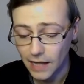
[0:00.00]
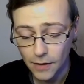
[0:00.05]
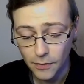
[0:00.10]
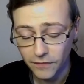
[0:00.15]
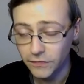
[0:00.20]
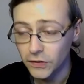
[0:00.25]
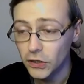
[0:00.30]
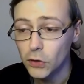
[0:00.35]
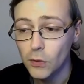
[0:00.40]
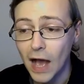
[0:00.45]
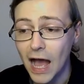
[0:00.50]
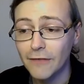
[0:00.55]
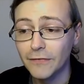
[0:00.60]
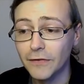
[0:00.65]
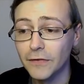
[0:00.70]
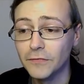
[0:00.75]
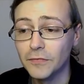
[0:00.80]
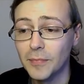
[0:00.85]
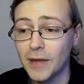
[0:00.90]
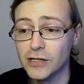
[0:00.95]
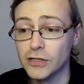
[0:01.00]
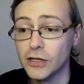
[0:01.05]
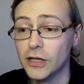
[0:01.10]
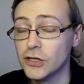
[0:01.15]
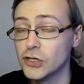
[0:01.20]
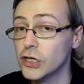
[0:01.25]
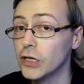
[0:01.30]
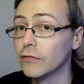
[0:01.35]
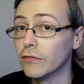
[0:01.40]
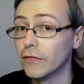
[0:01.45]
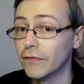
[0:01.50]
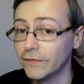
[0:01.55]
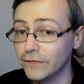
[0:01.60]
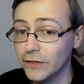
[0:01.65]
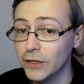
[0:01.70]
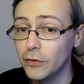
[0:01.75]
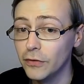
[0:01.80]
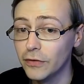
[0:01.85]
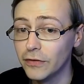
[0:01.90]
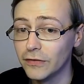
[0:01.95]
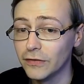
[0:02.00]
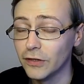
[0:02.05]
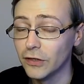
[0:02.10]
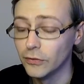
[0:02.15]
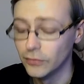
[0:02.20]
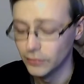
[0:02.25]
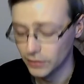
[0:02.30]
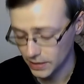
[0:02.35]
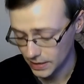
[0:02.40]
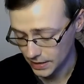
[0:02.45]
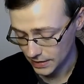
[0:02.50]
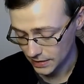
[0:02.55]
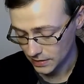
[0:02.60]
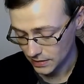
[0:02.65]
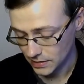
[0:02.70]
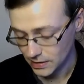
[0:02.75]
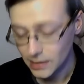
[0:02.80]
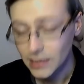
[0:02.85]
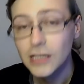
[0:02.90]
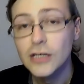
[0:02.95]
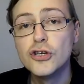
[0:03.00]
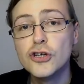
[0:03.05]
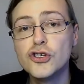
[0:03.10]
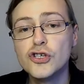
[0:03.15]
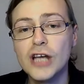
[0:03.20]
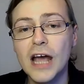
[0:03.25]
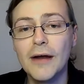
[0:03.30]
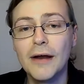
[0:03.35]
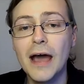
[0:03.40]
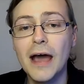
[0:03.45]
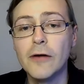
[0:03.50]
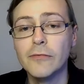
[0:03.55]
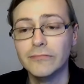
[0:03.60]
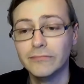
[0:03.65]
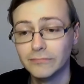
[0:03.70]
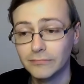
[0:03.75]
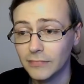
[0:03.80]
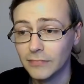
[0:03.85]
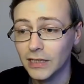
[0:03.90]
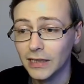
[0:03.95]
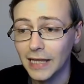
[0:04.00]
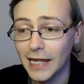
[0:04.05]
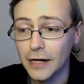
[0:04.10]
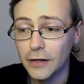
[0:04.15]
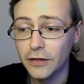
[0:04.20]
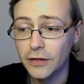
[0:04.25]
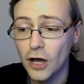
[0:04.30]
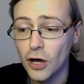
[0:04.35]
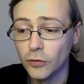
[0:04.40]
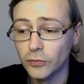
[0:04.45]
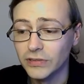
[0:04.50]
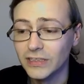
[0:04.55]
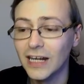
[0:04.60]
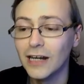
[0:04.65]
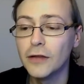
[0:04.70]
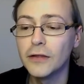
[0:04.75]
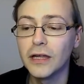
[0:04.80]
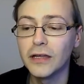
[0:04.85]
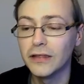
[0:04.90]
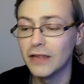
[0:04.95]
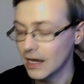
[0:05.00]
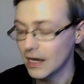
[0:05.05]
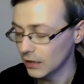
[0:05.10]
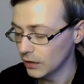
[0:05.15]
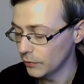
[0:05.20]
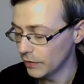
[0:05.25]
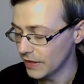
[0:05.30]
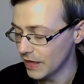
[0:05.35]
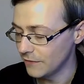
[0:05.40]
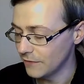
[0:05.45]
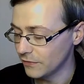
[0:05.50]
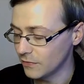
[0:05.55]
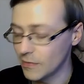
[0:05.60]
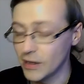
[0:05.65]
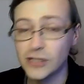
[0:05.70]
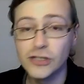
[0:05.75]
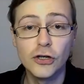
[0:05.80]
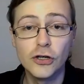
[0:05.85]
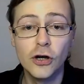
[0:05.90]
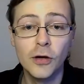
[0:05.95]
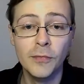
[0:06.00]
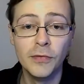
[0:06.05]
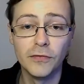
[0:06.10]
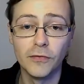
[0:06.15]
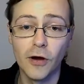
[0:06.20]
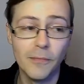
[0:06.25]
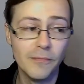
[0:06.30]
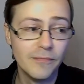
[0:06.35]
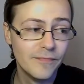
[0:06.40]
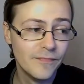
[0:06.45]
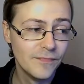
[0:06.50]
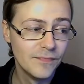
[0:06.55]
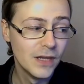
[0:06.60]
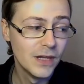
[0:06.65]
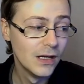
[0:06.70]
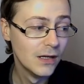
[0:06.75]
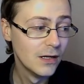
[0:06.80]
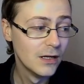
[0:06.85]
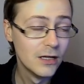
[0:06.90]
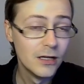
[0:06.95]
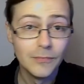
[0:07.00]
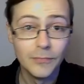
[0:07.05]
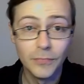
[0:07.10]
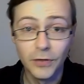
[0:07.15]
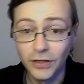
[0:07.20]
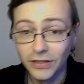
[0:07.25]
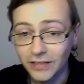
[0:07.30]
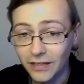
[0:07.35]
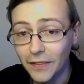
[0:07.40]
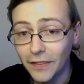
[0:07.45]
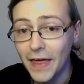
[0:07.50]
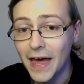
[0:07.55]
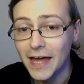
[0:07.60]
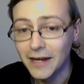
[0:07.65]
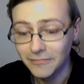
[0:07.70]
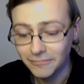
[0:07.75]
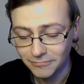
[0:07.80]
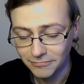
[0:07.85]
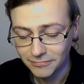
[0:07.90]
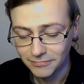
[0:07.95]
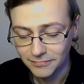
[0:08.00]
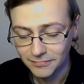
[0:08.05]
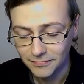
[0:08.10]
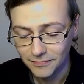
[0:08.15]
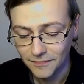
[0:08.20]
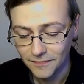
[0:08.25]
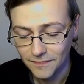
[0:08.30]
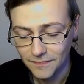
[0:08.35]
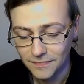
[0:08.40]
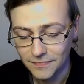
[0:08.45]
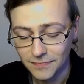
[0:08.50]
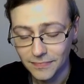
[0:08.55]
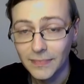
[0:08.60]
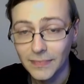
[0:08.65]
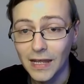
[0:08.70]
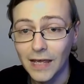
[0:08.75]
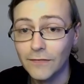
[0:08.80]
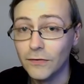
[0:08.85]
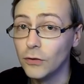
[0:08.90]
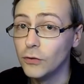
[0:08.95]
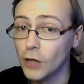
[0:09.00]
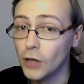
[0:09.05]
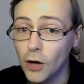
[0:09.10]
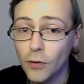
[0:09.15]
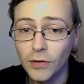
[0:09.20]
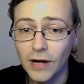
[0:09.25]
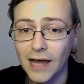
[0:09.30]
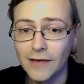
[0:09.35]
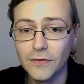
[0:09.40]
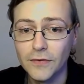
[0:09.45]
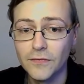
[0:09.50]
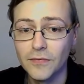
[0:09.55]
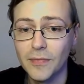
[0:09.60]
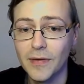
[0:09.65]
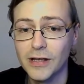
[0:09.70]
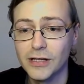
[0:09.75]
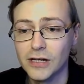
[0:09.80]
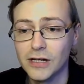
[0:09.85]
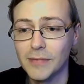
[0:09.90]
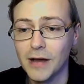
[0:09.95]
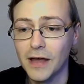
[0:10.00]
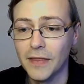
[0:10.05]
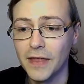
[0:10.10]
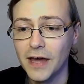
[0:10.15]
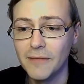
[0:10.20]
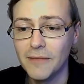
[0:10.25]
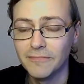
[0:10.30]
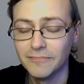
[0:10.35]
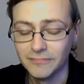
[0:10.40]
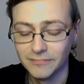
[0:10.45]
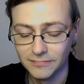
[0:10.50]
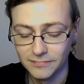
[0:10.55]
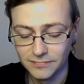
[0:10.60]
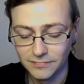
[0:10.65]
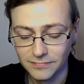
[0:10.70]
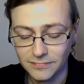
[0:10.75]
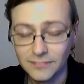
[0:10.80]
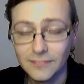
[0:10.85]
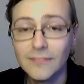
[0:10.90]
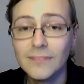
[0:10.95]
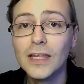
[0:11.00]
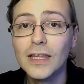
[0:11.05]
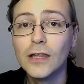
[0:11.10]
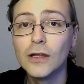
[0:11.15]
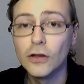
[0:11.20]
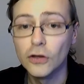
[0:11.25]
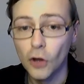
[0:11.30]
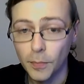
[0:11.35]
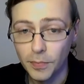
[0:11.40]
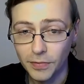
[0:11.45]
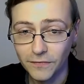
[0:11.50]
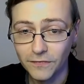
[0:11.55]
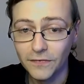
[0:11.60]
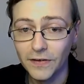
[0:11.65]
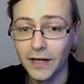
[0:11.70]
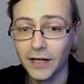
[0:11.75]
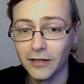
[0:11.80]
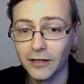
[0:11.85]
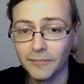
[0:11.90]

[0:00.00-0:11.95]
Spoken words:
if you have information that she's refused to, shout out. Let us know. Tell us exactly where that information comes from. But until then, if you don't have information about that, stop and think.